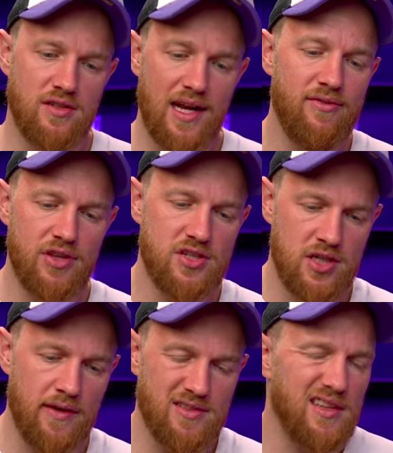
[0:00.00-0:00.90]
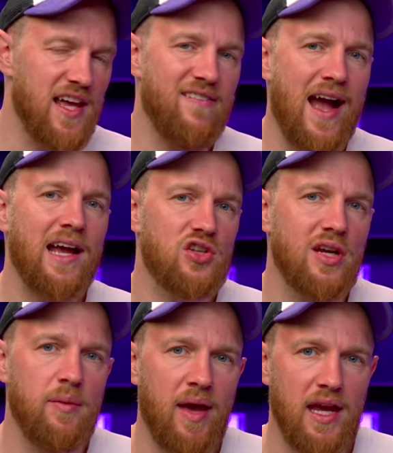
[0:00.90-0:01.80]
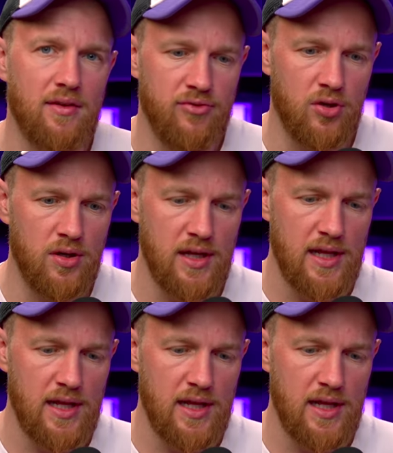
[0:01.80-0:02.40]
deliver the service that they've actually paid for.